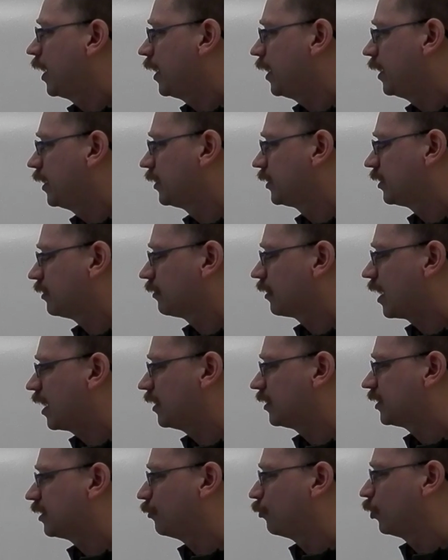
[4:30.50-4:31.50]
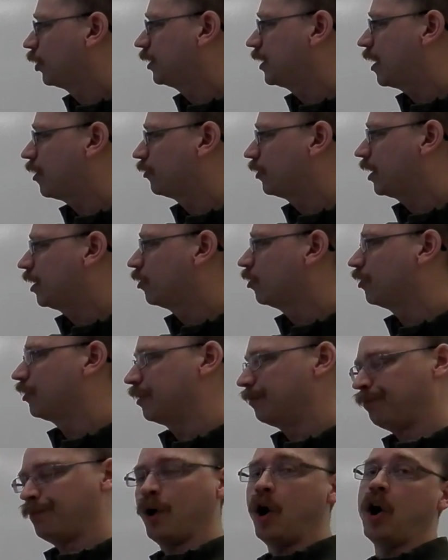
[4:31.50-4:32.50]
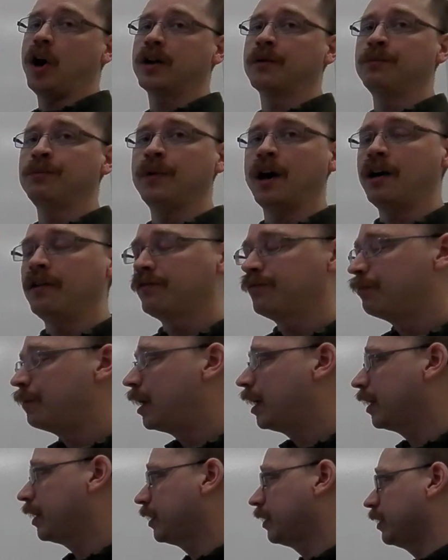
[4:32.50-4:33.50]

is kind of somewhere down here on the bottom of my